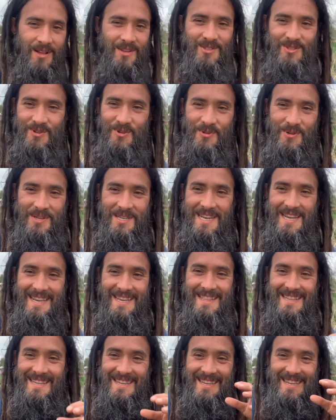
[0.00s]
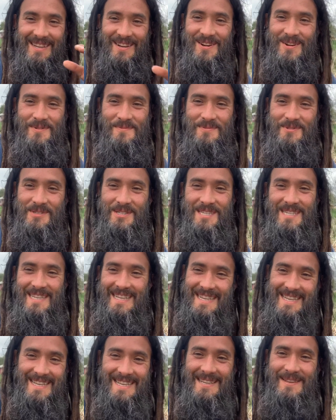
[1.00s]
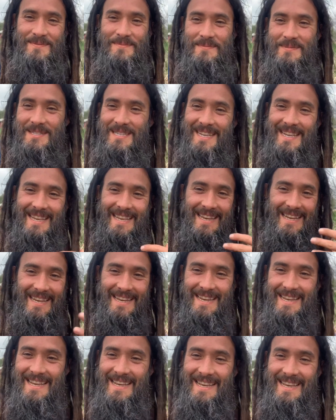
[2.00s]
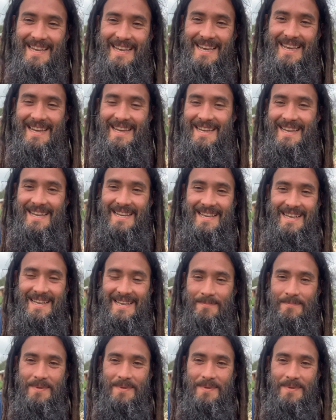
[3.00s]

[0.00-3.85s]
I was doing daily herbal steams and uh,